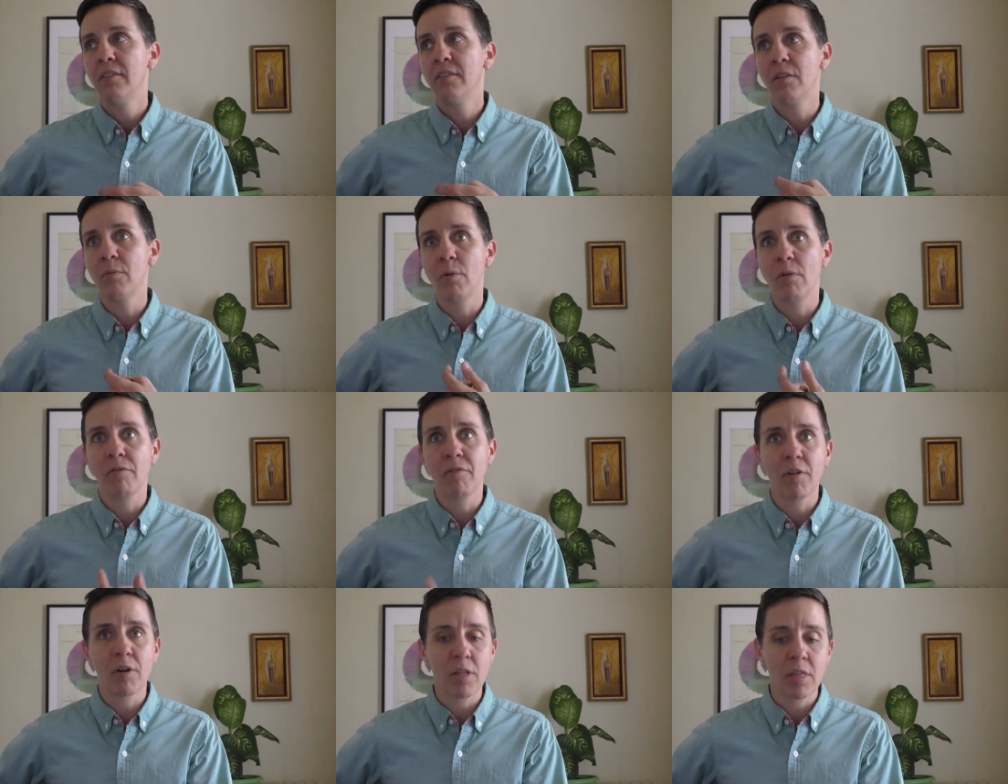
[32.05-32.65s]
to
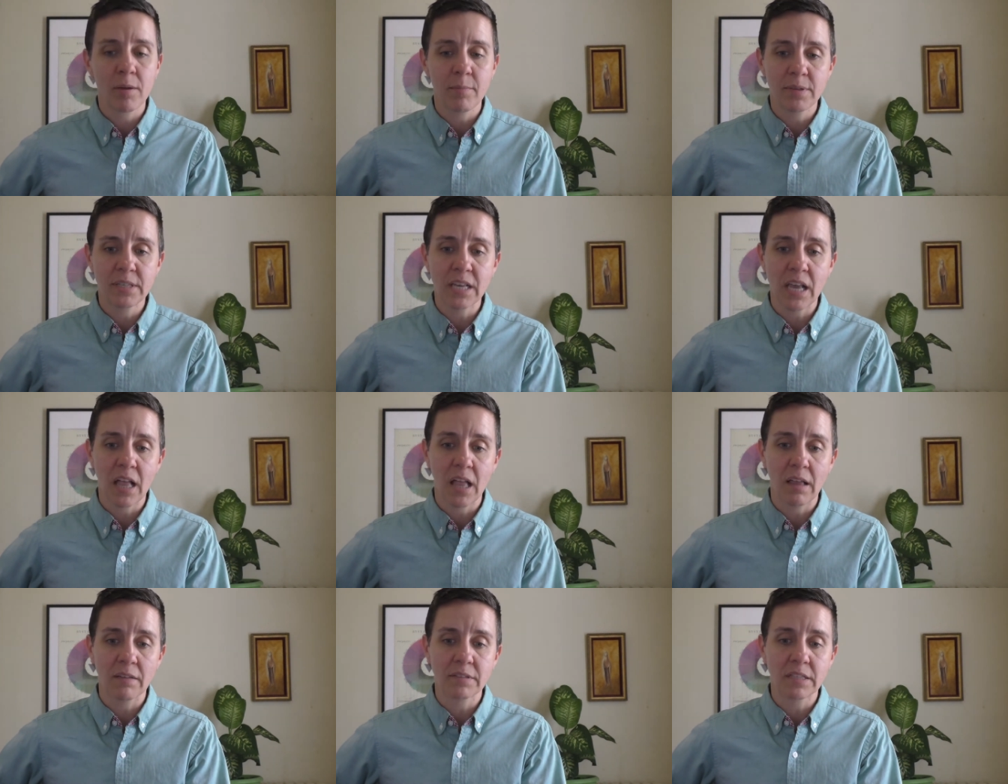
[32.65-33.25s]
refer to
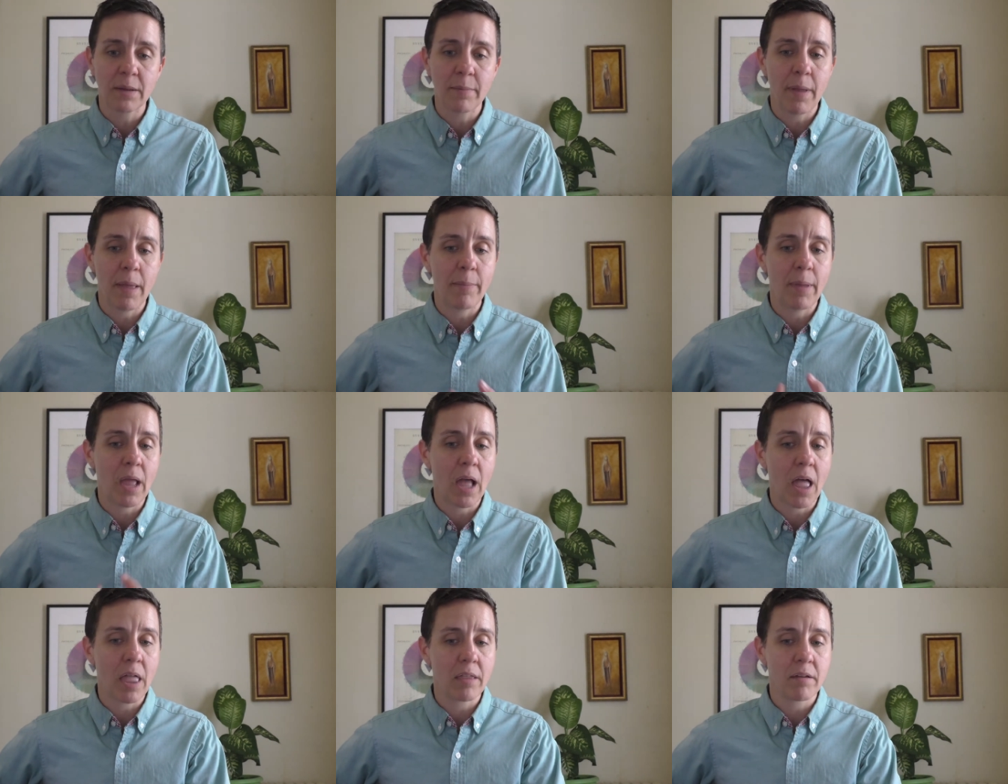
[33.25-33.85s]
themselves that
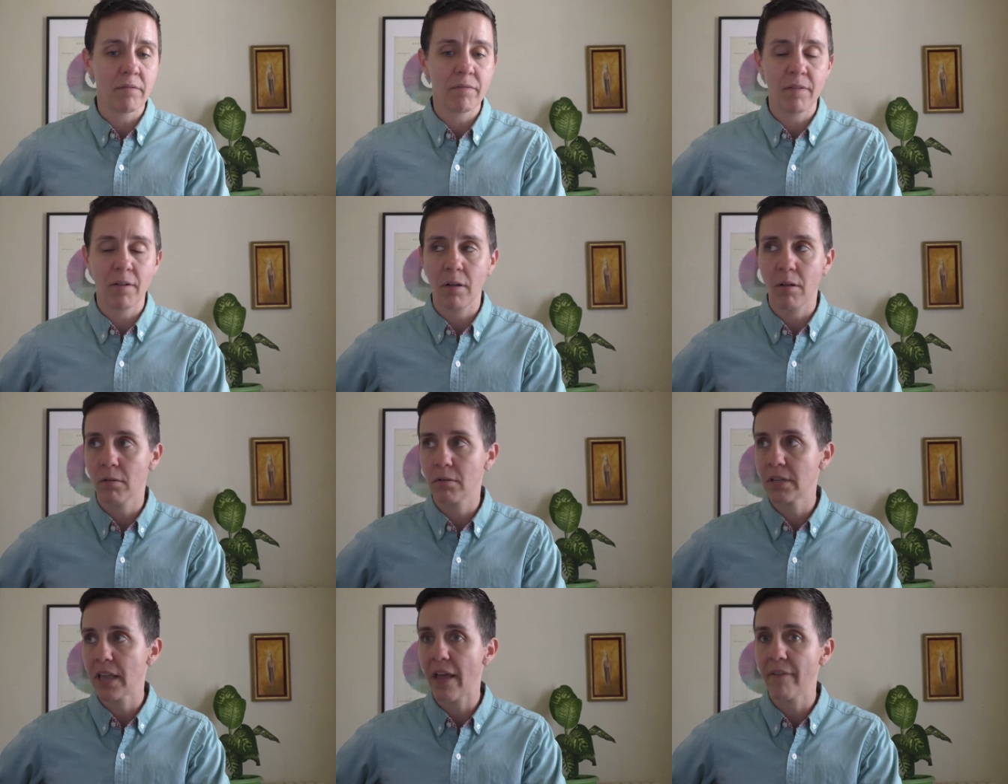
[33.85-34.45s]
maybe other
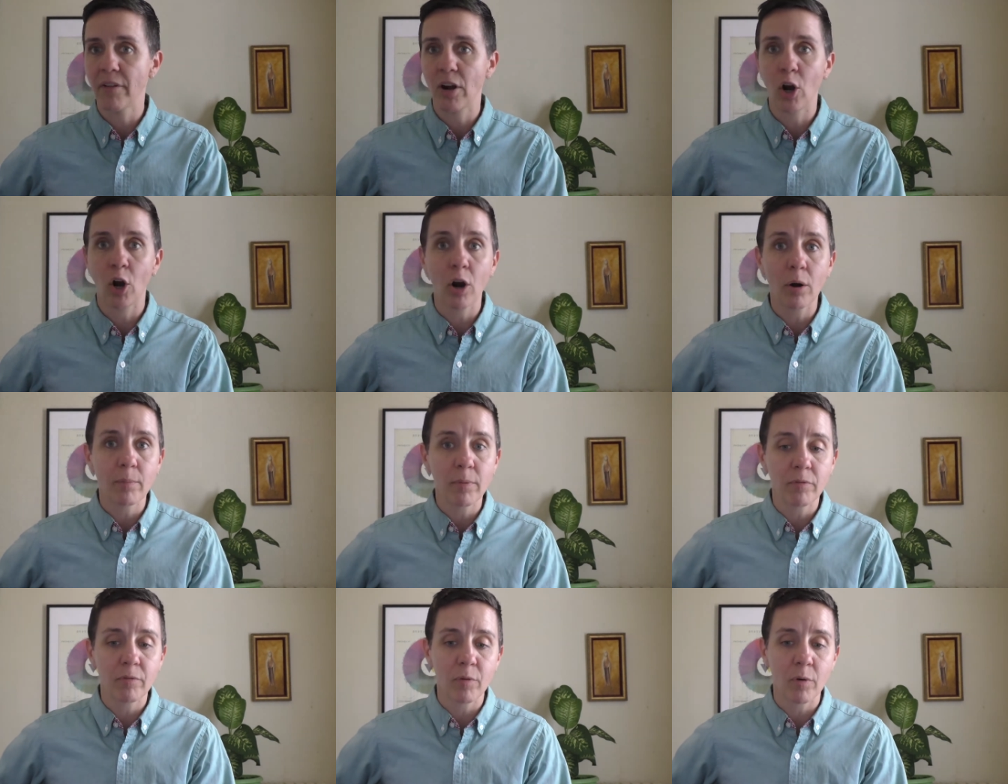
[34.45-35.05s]
folks haven't
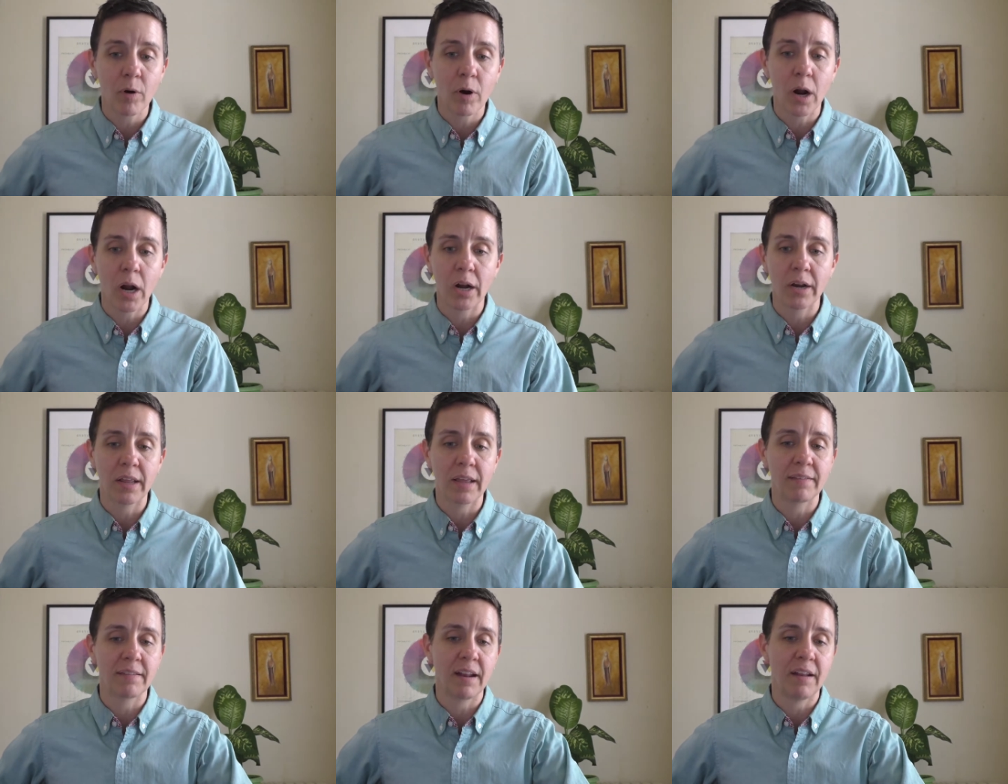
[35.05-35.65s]
heard before
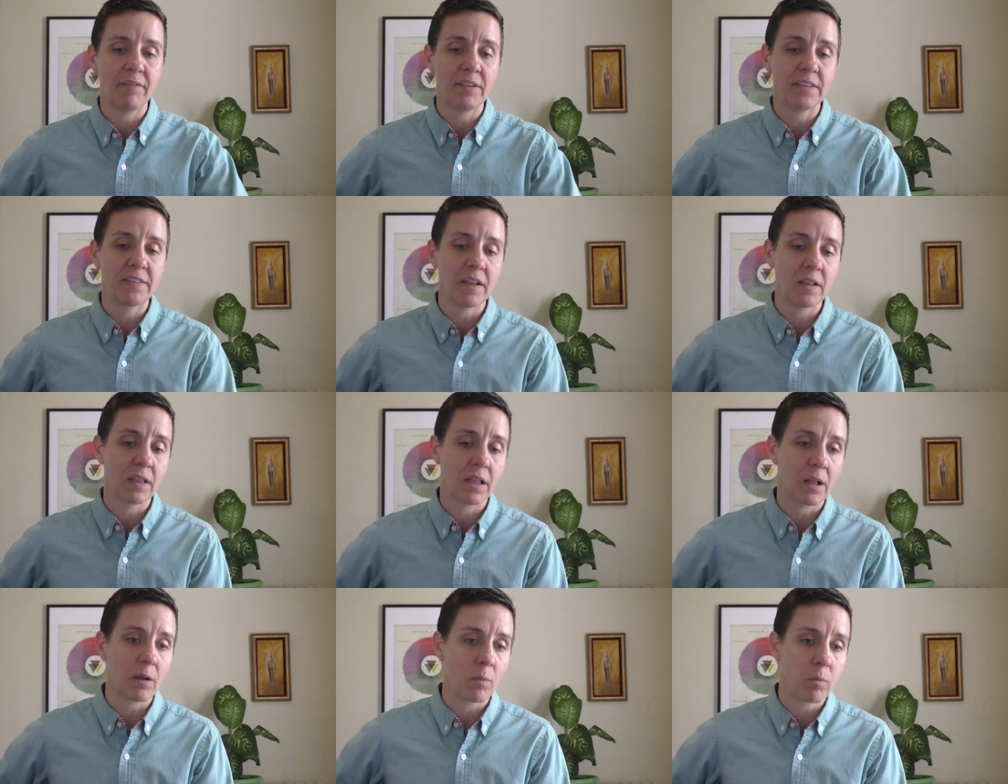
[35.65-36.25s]
or doesn't even
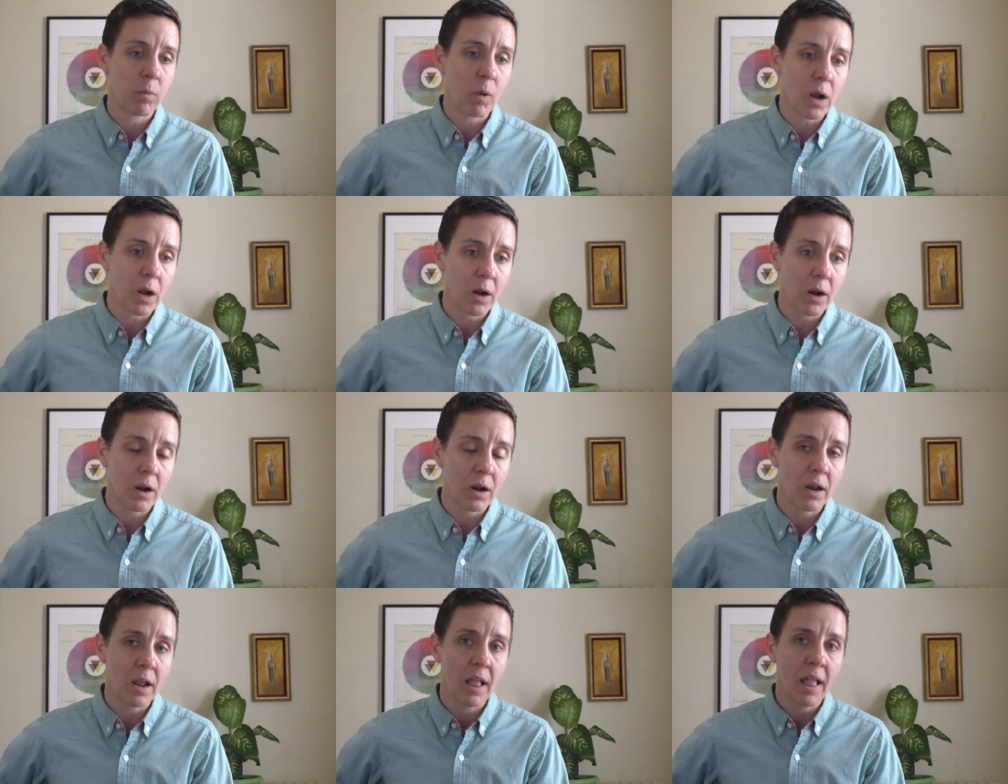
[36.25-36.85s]
sound like a
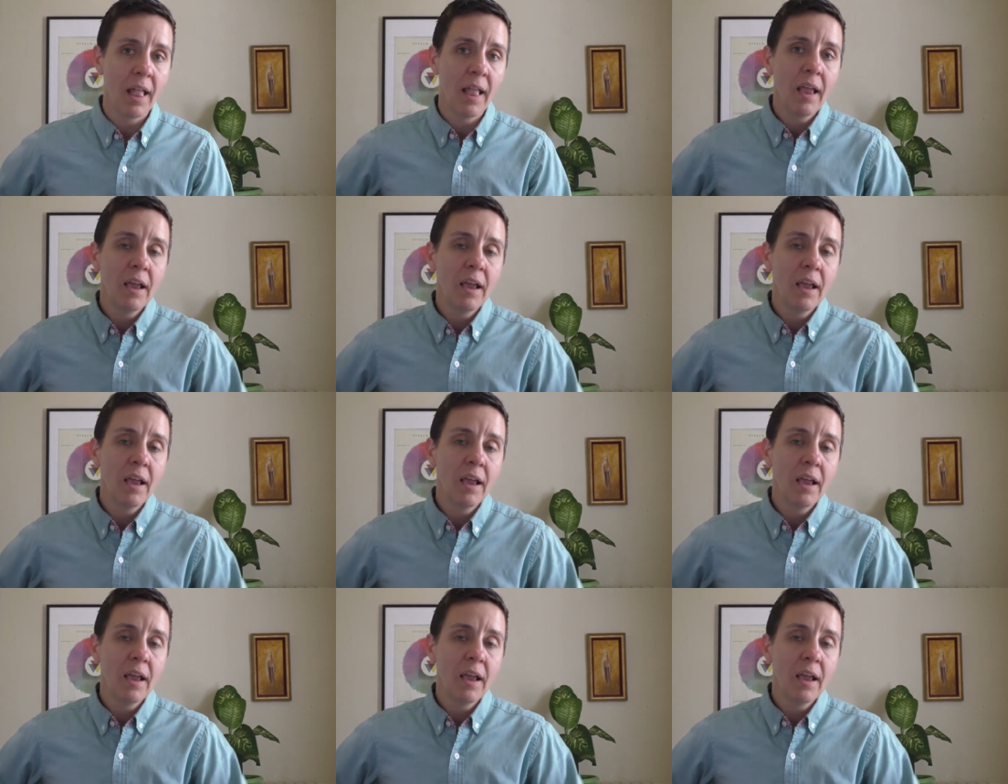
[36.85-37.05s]
word.